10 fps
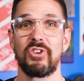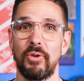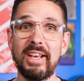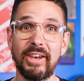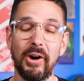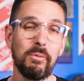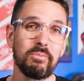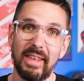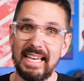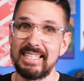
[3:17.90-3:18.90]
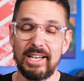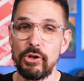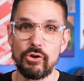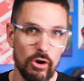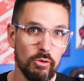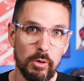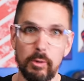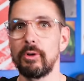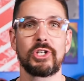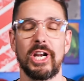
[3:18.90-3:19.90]
Draco is in no
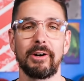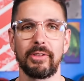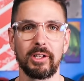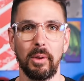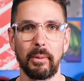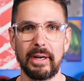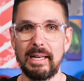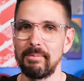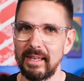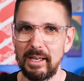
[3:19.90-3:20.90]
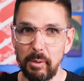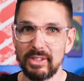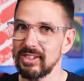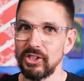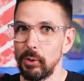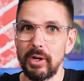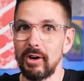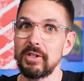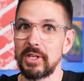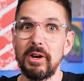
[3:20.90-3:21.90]
mood to share the glory. He wants to do it on his